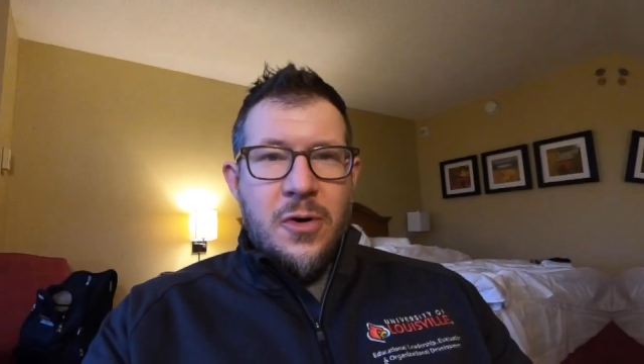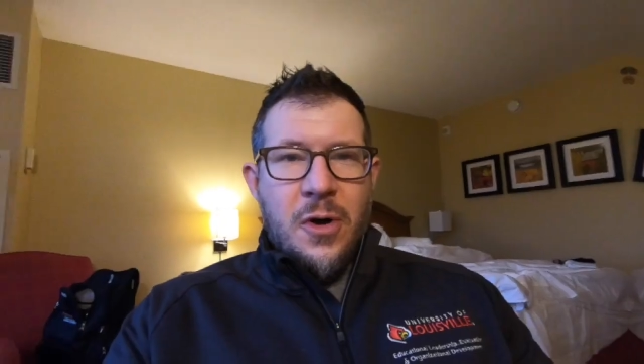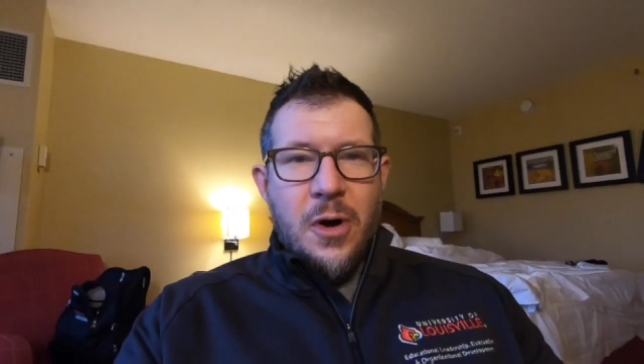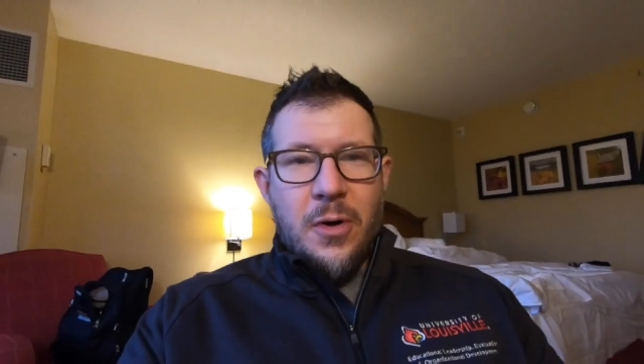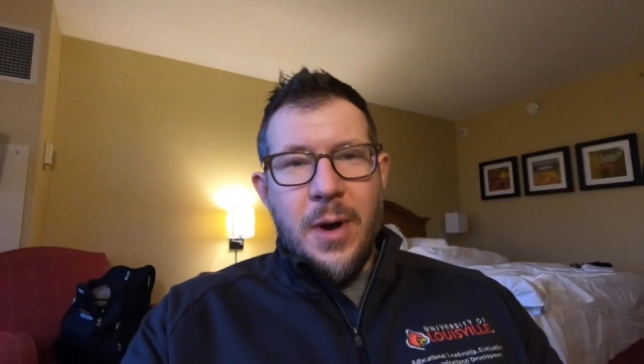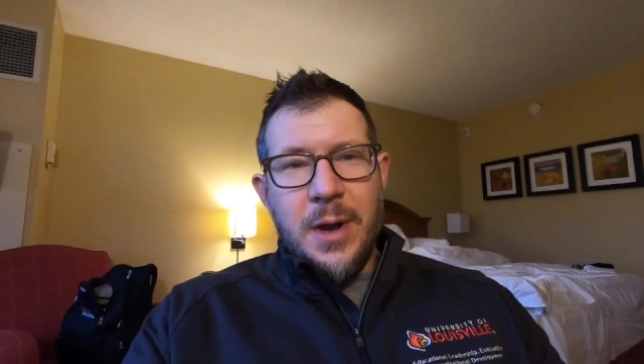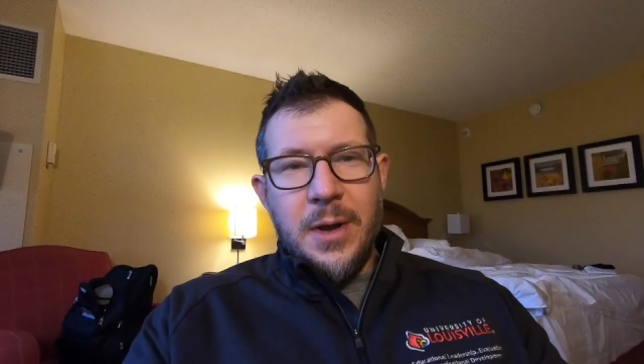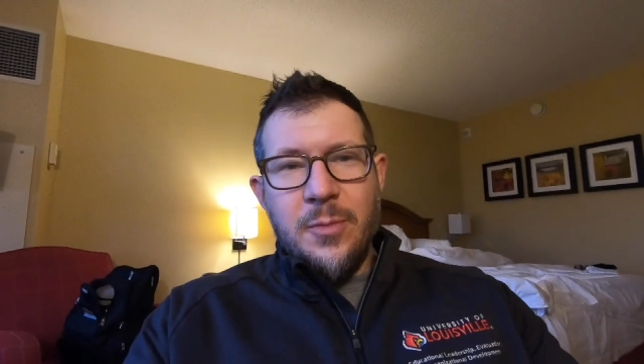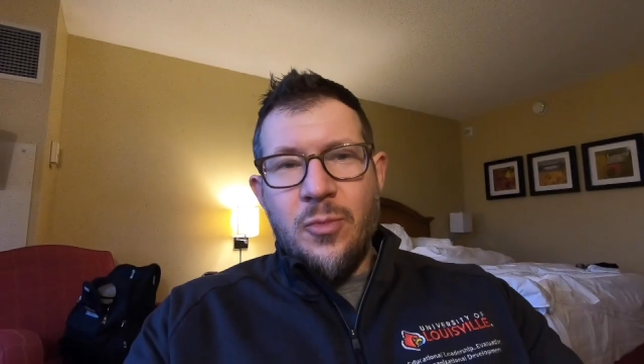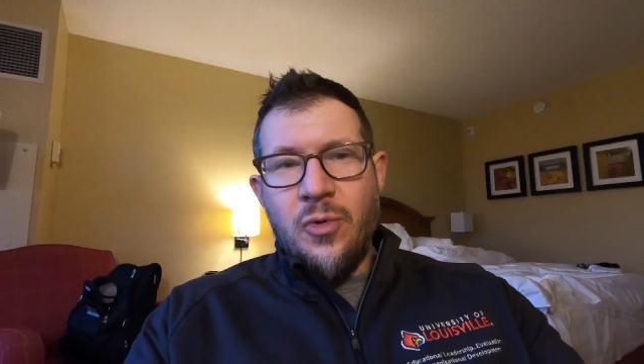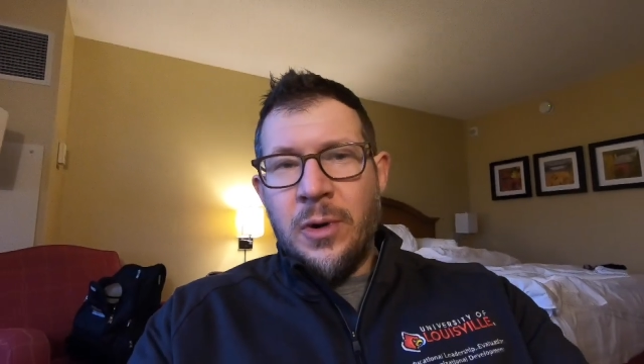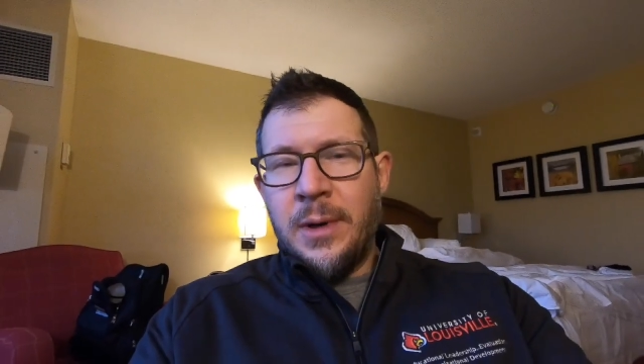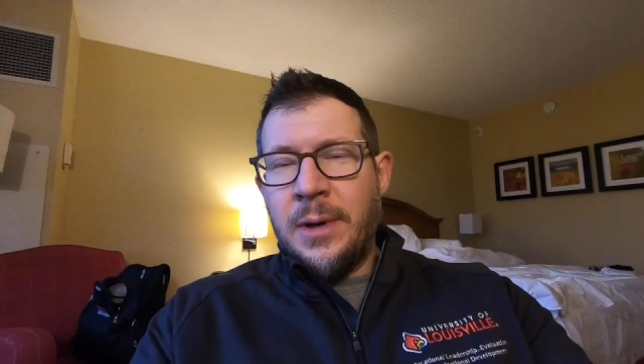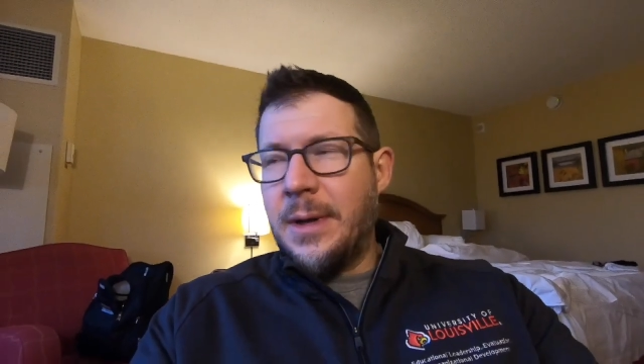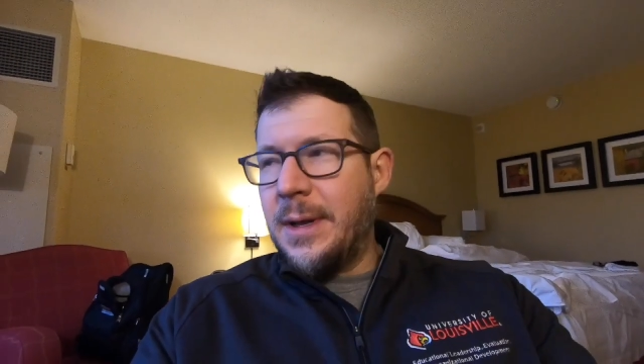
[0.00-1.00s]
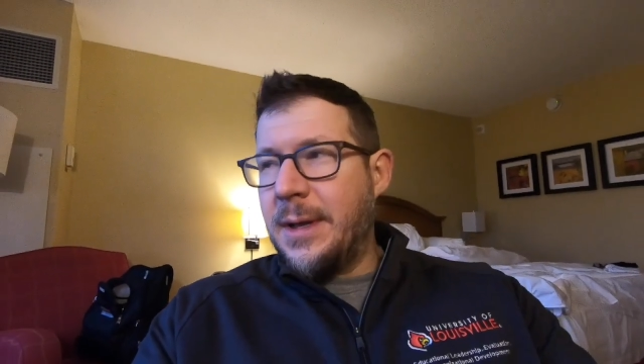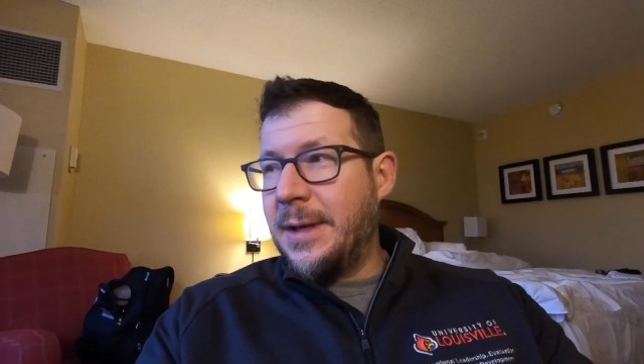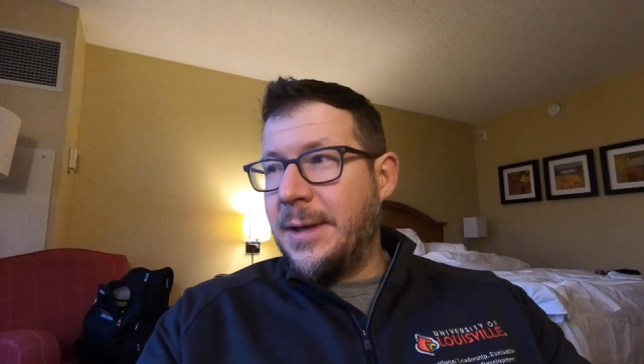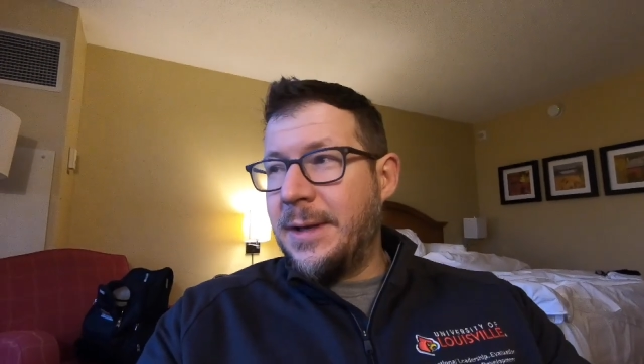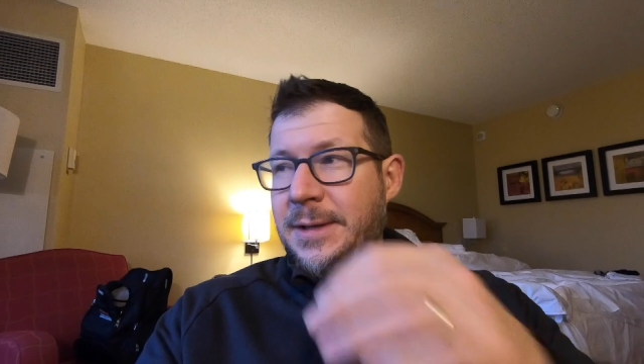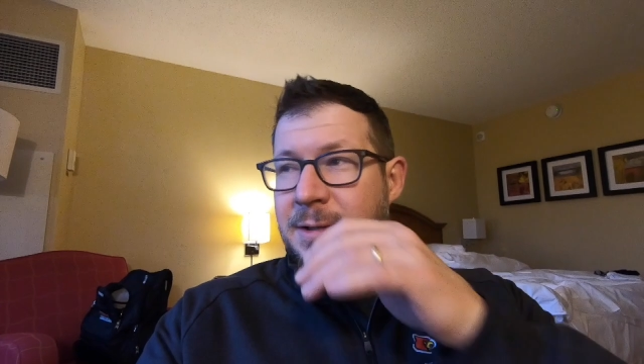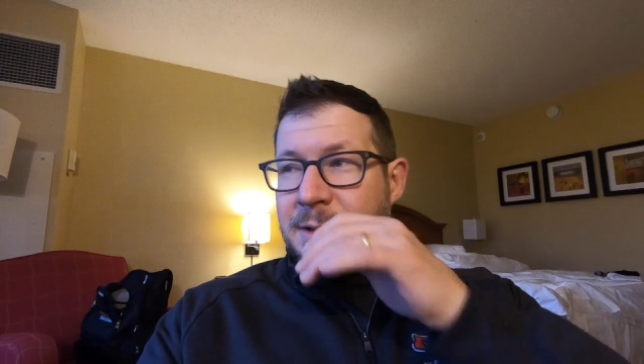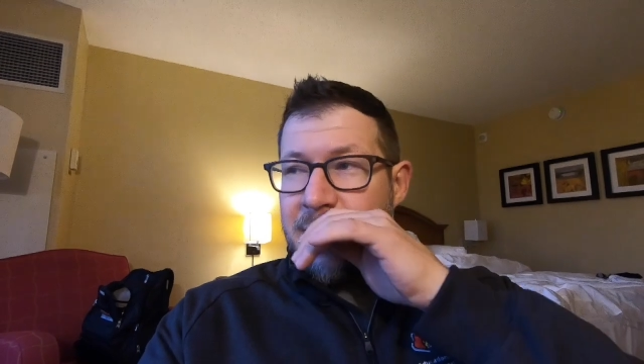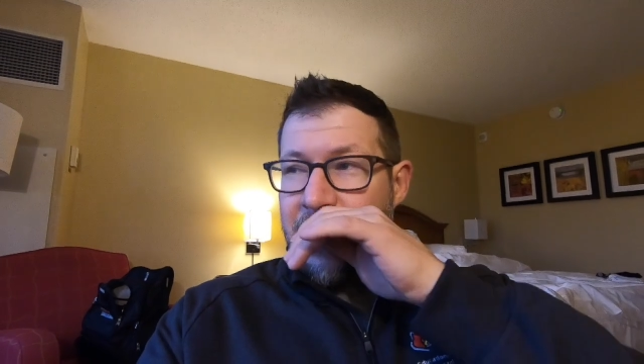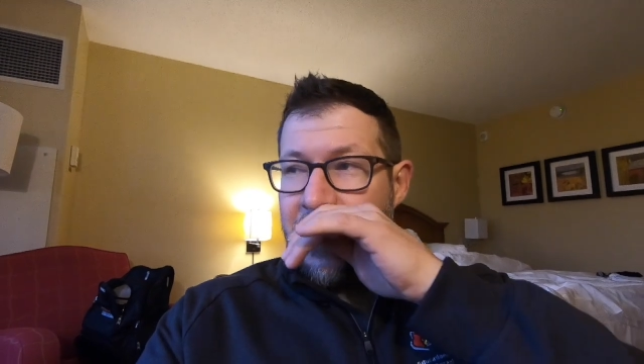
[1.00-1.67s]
All right, good morning. It is